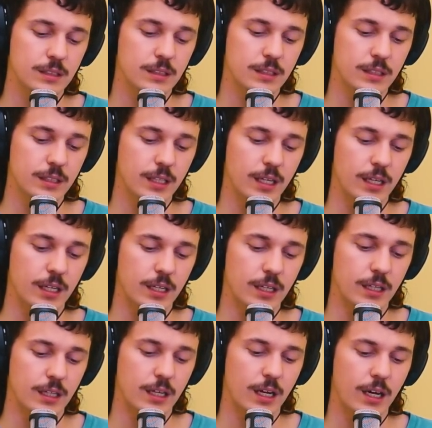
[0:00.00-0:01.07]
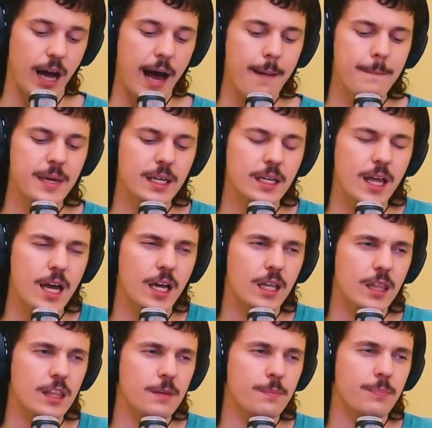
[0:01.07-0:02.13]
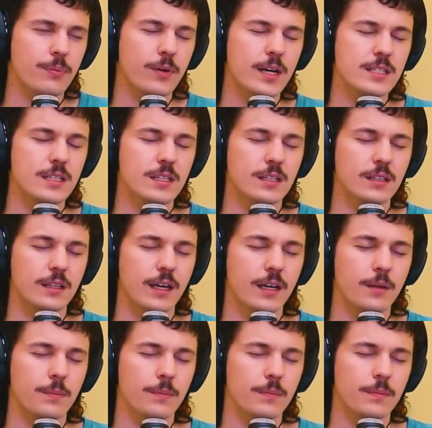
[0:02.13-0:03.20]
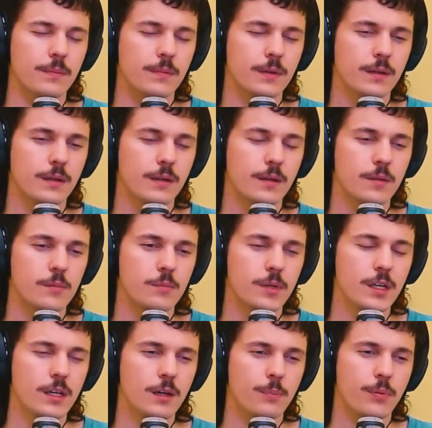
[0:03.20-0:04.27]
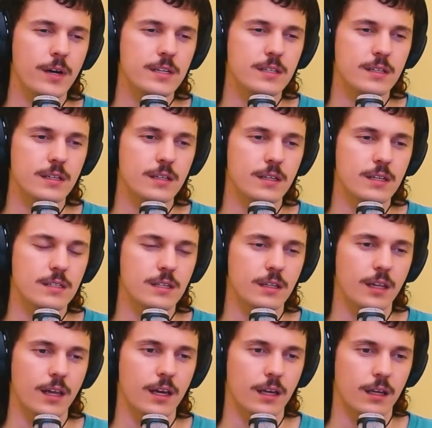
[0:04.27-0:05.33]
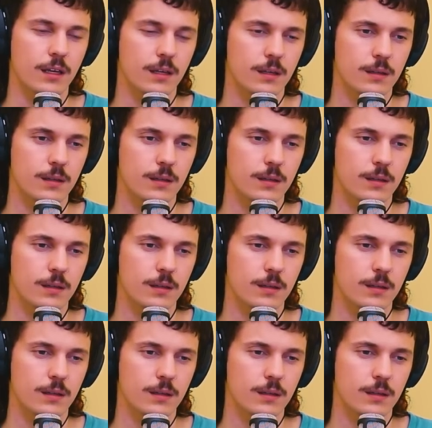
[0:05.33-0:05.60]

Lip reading: Yeah. I mean, like, the president, like, being a president isn't like,